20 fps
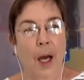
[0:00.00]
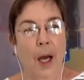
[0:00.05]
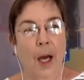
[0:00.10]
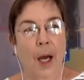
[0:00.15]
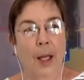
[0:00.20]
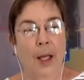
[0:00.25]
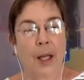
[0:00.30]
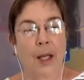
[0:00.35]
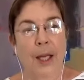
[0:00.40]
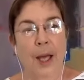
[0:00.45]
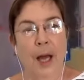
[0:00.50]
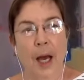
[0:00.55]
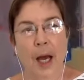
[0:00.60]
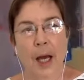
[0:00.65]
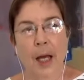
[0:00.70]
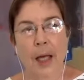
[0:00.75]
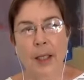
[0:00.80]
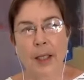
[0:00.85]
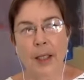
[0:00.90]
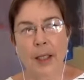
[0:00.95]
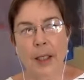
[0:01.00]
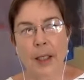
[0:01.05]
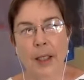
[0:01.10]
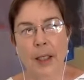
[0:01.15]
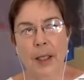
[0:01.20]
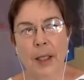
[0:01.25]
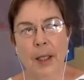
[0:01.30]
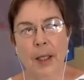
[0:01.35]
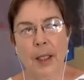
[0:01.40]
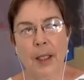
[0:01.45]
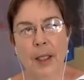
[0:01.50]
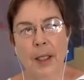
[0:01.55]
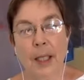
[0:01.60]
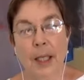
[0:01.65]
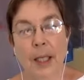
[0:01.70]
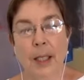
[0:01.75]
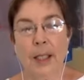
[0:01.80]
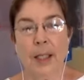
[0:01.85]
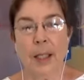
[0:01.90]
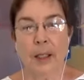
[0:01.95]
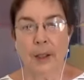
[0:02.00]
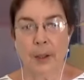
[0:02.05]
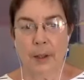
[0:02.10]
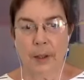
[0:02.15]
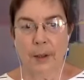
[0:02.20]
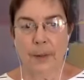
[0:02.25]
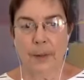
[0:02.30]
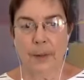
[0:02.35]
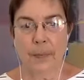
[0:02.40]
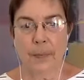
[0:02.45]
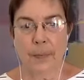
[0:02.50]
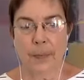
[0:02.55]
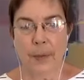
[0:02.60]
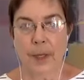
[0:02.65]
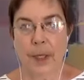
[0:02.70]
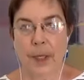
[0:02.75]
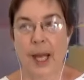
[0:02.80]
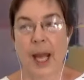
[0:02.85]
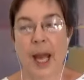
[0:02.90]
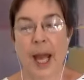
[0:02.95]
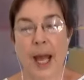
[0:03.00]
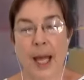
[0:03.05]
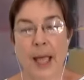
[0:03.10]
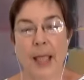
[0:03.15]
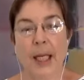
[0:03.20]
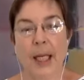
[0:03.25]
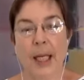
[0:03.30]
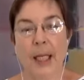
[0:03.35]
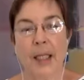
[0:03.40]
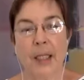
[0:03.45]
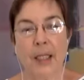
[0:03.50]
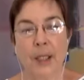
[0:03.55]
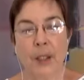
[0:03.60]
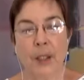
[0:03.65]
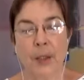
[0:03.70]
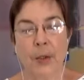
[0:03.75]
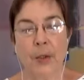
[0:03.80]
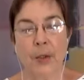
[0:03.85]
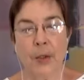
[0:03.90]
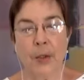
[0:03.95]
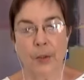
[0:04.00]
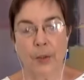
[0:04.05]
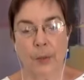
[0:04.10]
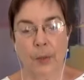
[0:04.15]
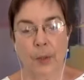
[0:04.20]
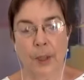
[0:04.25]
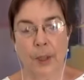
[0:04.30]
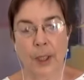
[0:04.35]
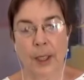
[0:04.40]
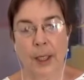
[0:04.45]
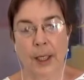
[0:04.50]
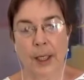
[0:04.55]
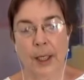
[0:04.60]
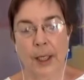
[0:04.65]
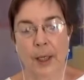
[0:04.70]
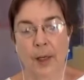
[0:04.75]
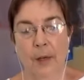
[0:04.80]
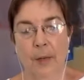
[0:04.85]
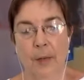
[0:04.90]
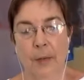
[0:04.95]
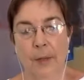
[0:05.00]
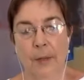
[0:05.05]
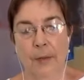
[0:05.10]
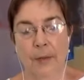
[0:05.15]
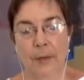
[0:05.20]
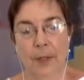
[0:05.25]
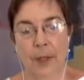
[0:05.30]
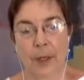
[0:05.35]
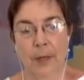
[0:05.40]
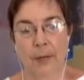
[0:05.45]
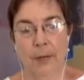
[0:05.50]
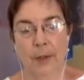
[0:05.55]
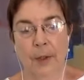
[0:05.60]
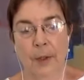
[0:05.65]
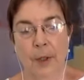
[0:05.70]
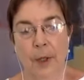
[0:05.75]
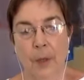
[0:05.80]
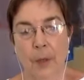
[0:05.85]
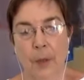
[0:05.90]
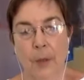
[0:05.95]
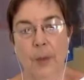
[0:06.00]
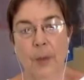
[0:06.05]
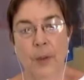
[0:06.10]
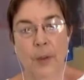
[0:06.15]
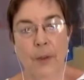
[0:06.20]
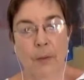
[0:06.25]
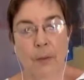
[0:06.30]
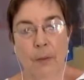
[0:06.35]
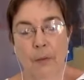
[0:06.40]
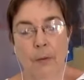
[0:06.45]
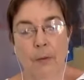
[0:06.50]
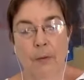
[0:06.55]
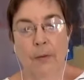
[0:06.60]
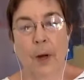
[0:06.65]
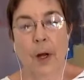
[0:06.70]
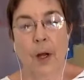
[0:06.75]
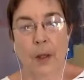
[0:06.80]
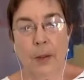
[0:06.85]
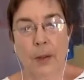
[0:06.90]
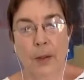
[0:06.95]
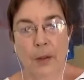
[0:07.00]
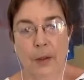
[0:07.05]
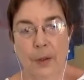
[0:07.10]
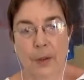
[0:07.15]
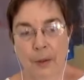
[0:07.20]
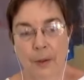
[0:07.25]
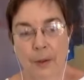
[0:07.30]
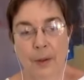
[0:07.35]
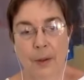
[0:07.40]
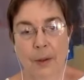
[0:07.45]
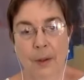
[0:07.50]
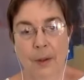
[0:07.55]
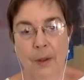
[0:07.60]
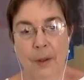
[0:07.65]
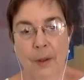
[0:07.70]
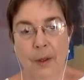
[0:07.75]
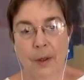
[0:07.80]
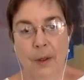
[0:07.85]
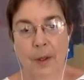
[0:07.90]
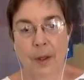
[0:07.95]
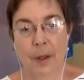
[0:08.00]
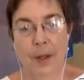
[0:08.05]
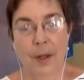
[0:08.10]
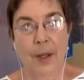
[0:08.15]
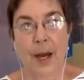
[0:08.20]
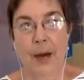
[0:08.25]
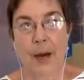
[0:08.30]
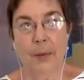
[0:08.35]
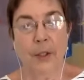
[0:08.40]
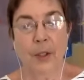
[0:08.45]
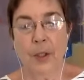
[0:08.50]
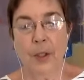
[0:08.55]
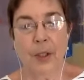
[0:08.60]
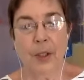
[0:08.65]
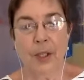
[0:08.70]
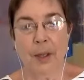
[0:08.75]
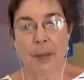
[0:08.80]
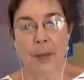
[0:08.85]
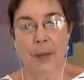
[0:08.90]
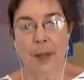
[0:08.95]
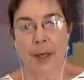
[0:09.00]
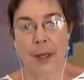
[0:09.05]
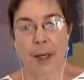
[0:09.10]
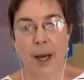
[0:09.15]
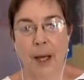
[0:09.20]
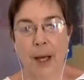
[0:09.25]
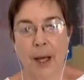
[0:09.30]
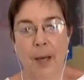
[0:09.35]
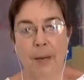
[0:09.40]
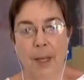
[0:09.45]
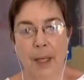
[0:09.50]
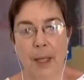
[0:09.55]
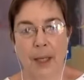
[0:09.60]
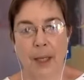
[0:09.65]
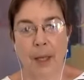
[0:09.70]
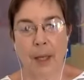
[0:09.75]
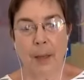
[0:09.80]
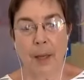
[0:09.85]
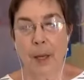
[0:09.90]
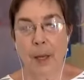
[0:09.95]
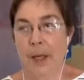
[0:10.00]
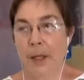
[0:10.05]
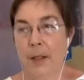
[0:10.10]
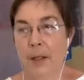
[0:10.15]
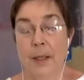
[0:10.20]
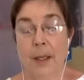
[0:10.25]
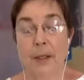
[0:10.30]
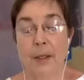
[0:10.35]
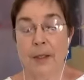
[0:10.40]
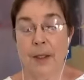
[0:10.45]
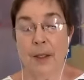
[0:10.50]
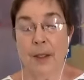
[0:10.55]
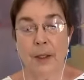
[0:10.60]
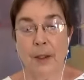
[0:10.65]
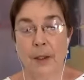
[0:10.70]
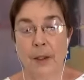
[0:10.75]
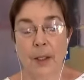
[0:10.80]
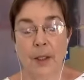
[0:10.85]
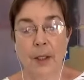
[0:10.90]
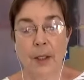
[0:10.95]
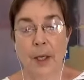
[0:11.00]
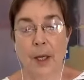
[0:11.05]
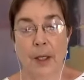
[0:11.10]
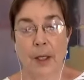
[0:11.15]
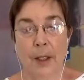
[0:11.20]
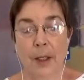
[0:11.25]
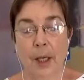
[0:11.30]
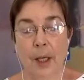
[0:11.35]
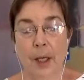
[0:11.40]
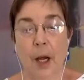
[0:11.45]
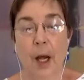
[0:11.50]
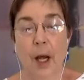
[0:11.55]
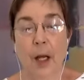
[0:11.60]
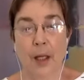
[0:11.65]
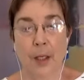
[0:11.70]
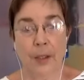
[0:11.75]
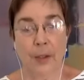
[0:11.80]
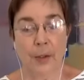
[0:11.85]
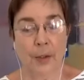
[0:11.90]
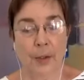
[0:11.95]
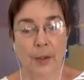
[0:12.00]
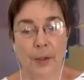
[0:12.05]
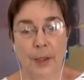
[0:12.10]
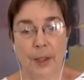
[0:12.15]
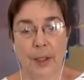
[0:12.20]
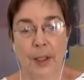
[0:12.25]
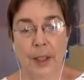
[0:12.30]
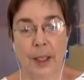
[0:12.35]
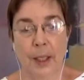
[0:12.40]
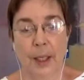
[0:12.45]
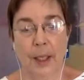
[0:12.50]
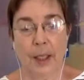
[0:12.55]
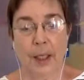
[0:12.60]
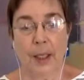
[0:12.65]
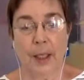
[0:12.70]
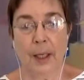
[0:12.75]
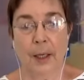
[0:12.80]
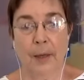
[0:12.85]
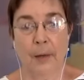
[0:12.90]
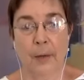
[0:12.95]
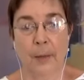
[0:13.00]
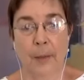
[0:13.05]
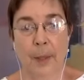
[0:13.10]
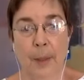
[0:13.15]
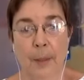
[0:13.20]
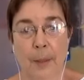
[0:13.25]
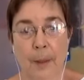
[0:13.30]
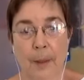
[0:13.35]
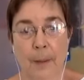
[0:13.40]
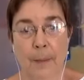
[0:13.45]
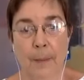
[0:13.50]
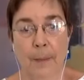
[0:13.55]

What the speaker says: The idea that Zen Center, that an institution would take care of me forever, was false. That was just something I made up. Zen Center is not at all interested in taking care of people.